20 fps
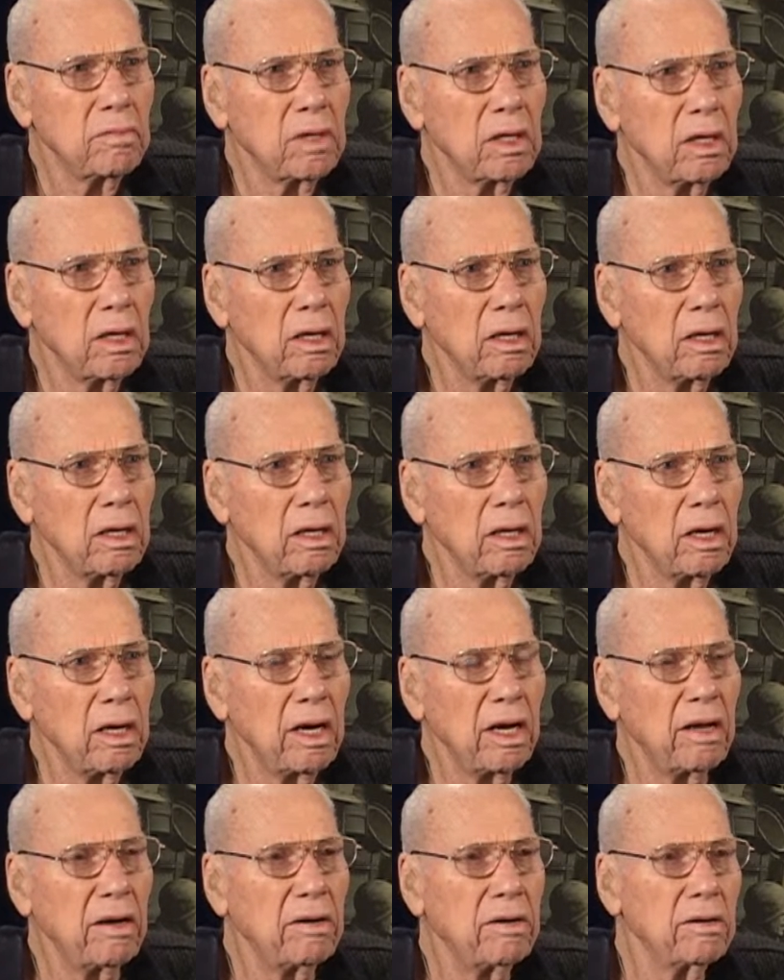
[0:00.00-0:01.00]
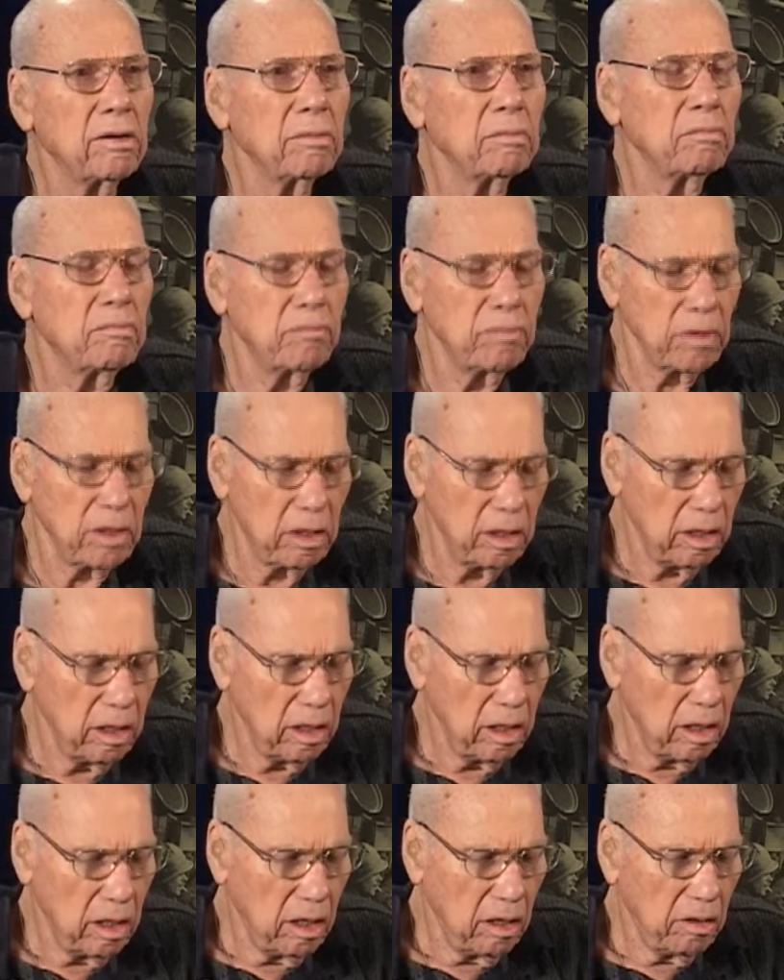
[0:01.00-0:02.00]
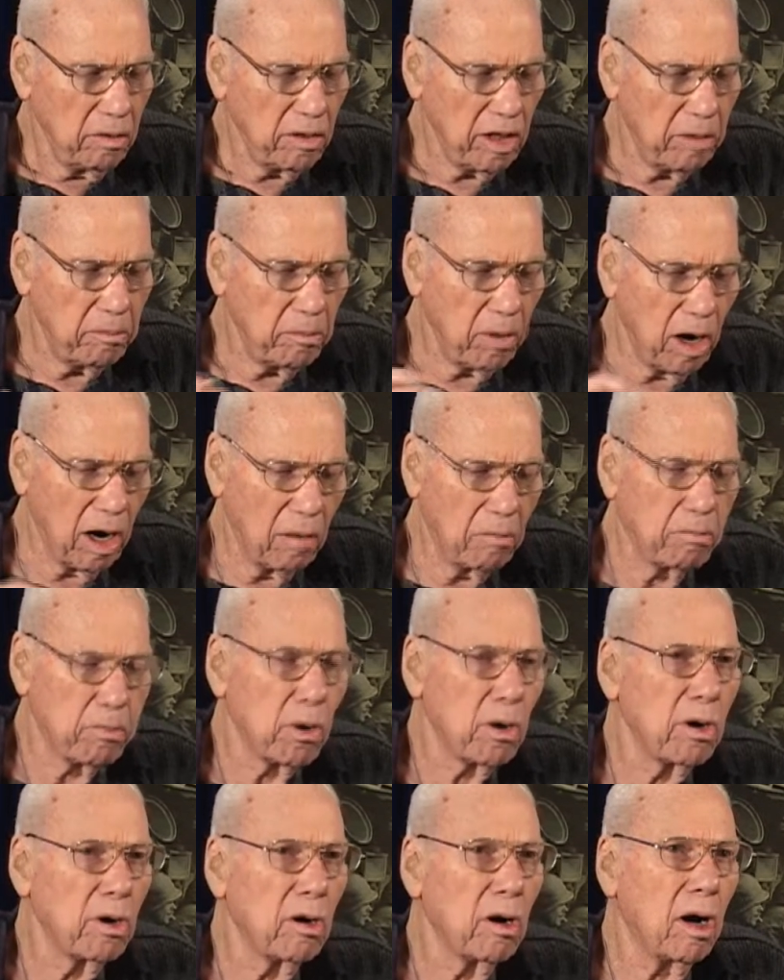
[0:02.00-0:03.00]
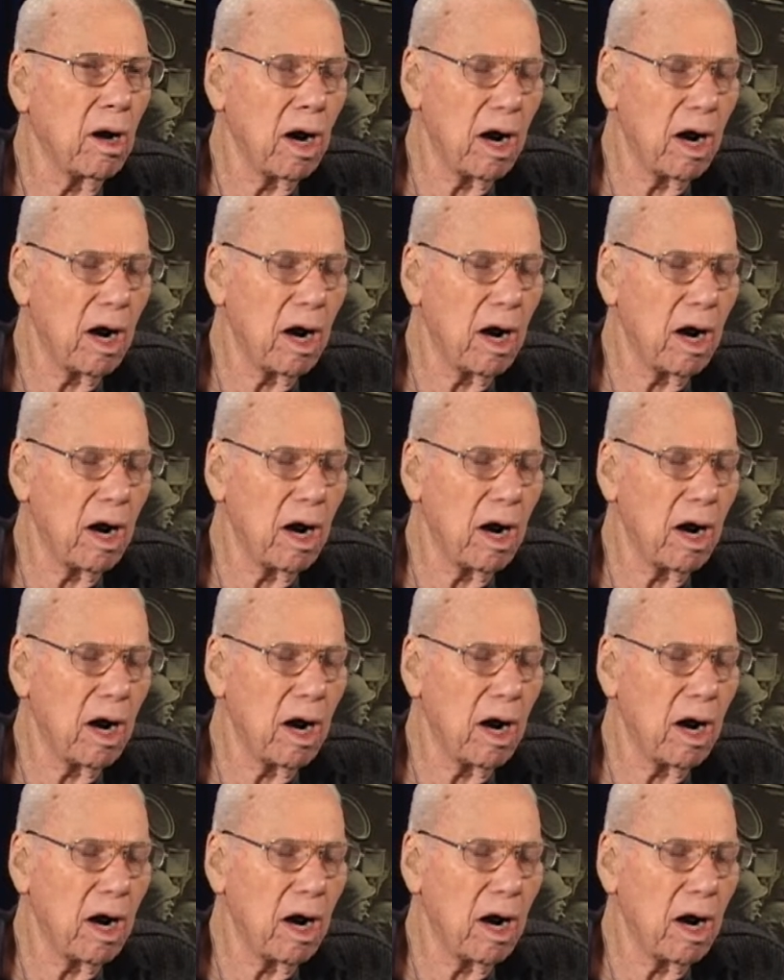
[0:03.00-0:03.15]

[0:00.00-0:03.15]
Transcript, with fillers: And, and uh, they bombed Pearl